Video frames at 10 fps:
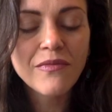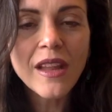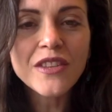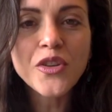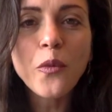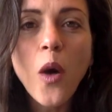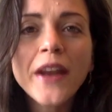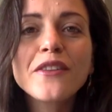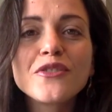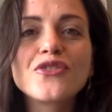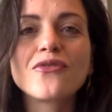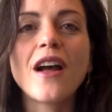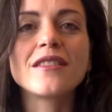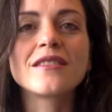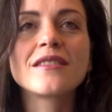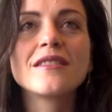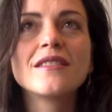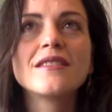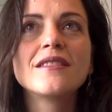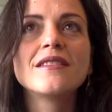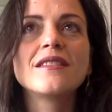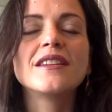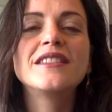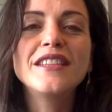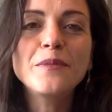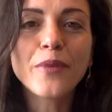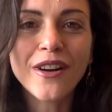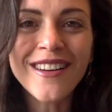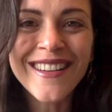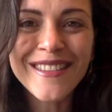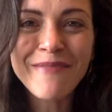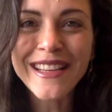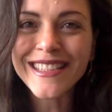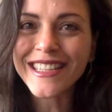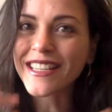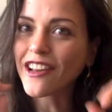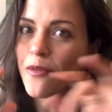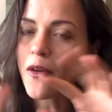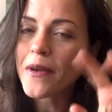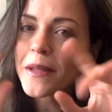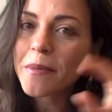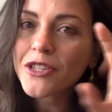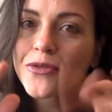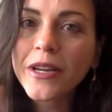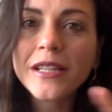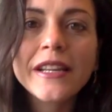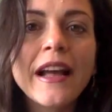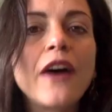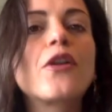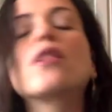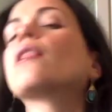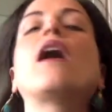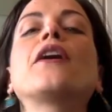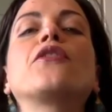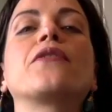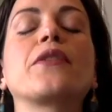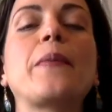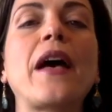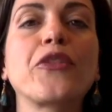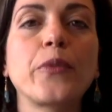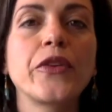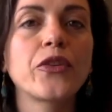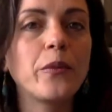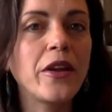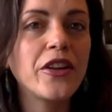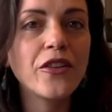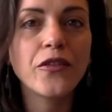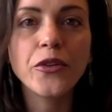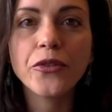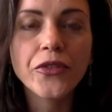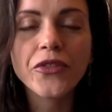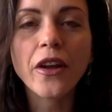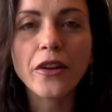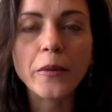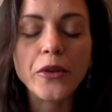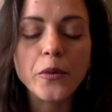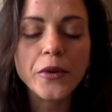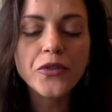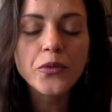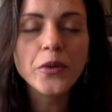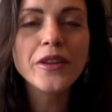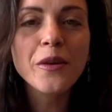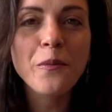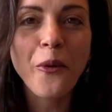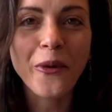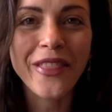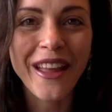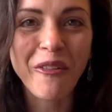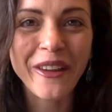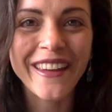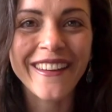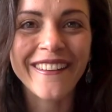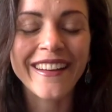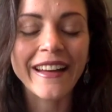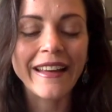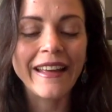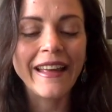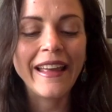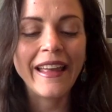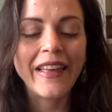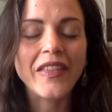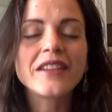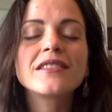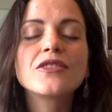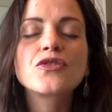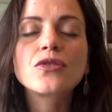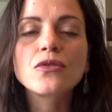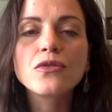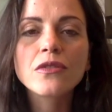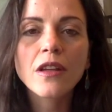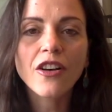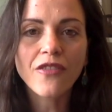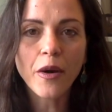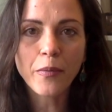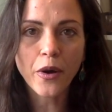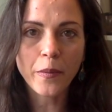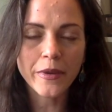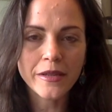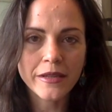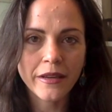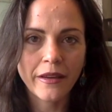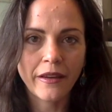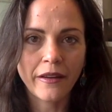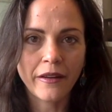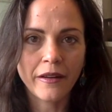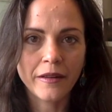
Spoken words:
And so I wanted to address a deeper message that I've already been trickling out a lot over the past week. So many of you, this is not going to be new, but it's really important that we hear it. And that is the truth of our purpose here.